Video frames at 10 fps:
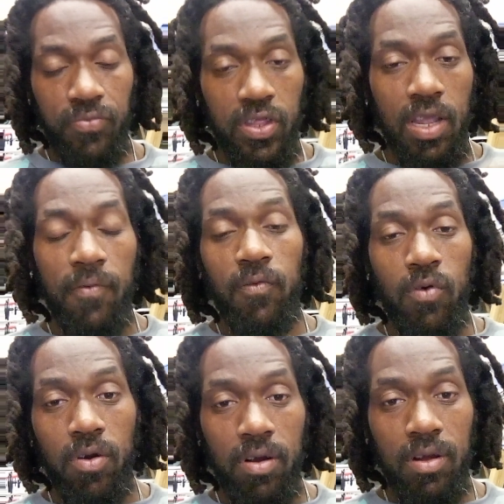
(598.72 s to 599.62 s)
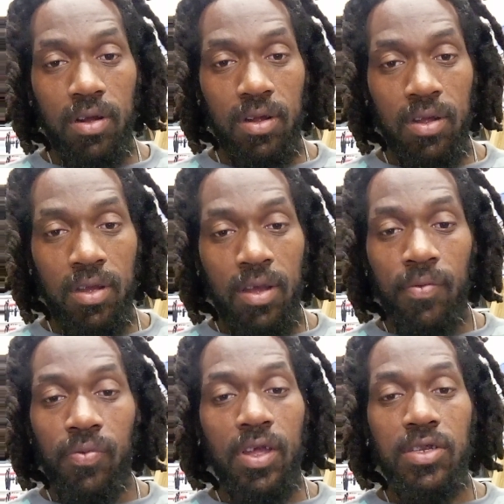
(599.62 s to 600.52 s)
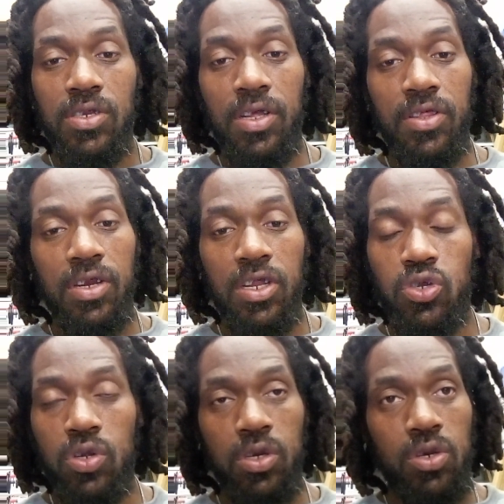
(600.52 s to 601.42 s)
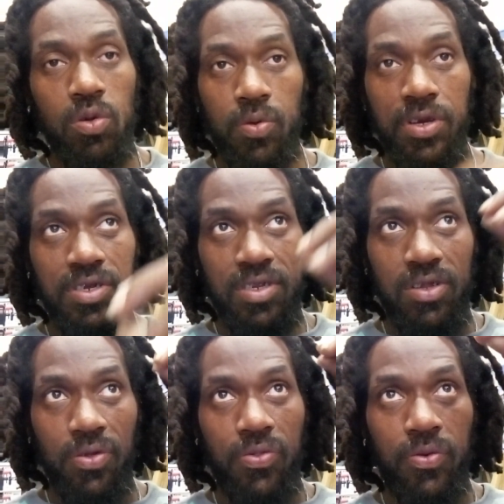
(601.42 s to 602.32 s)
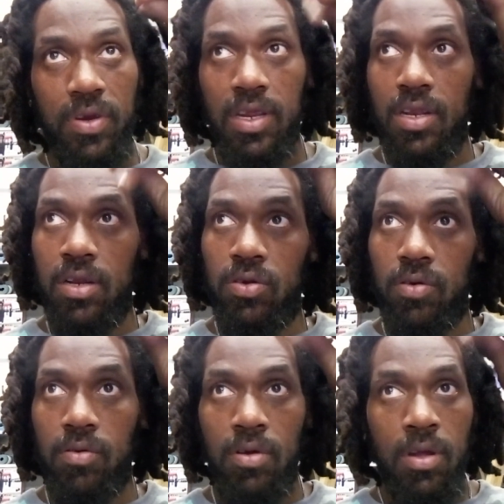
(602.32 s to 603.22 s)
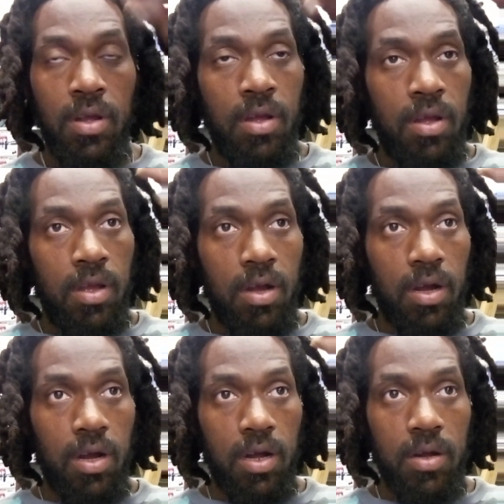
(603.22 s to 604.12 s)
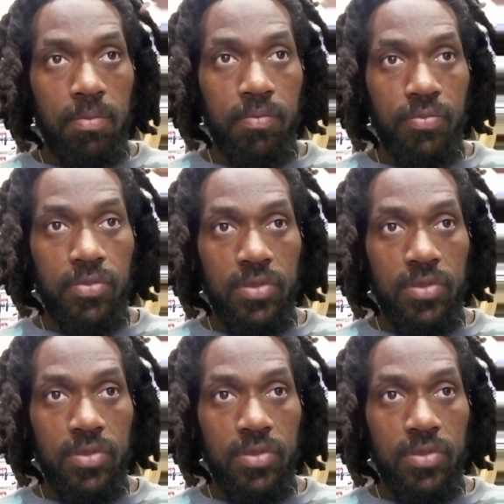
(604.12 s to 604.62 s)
Therefore, there's nothing that you can do in this little 3D little um,